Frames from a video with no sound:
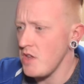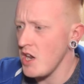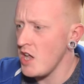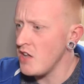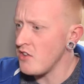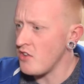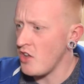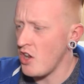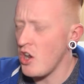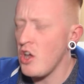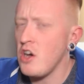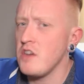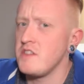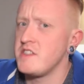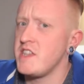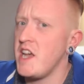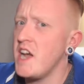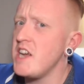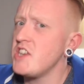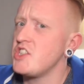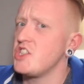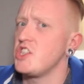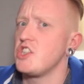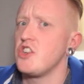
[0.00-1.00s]
There's a lot of
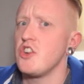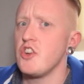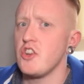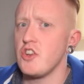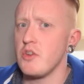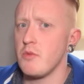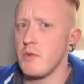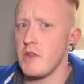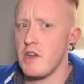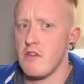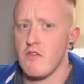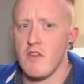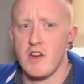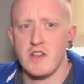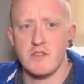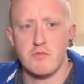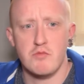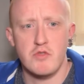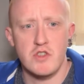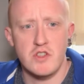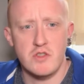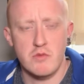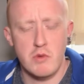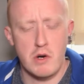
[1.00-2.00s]
texture going on with that
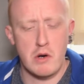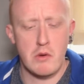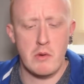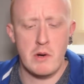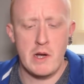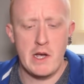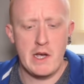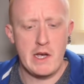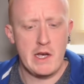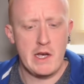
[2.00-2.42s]
raspberry as well.